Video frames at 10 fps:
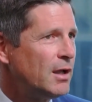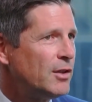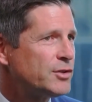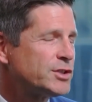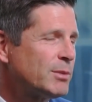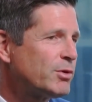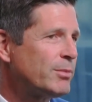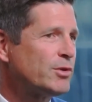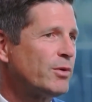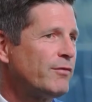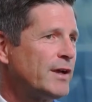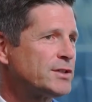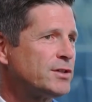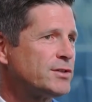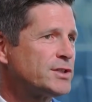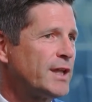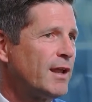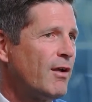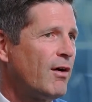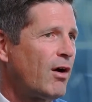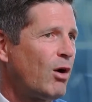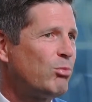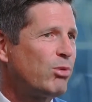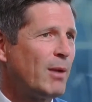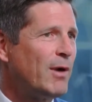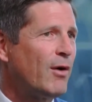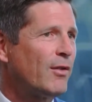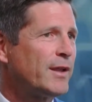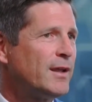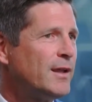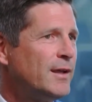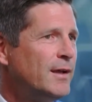There's some crypto investors that are primarily